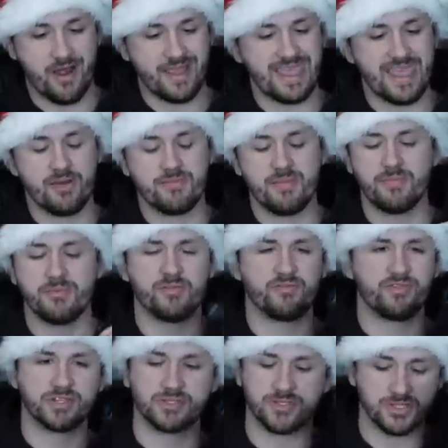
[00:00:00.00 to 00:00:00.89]
I can't remember
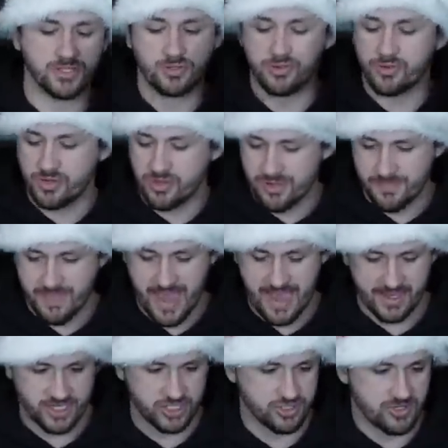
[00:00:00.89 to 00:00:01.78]
if this was included in the
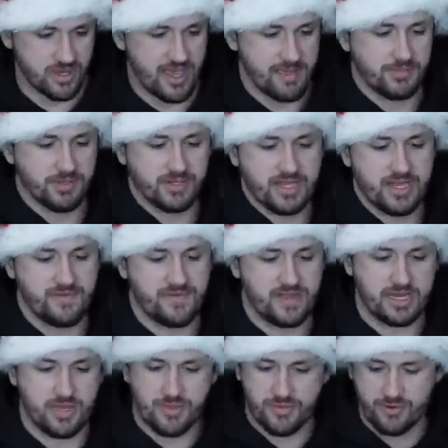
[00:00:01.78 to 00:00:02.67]
package or not. I believe
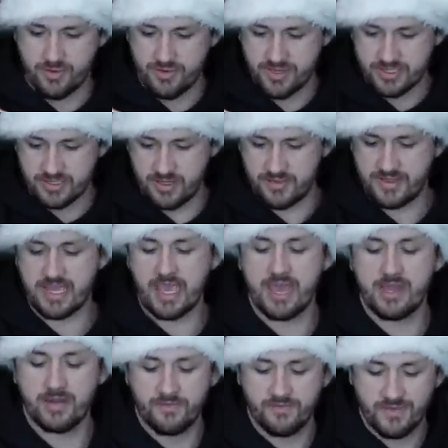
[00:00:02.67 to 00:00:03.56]
he did throw this on
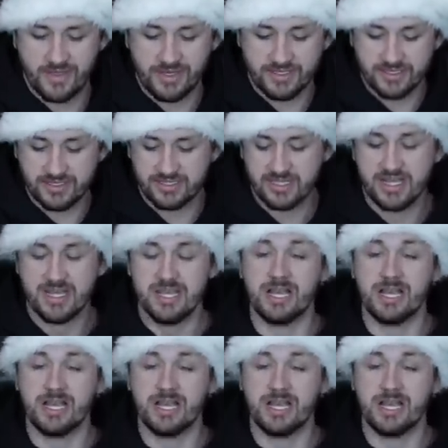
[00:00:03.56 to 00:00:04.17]
the end of this.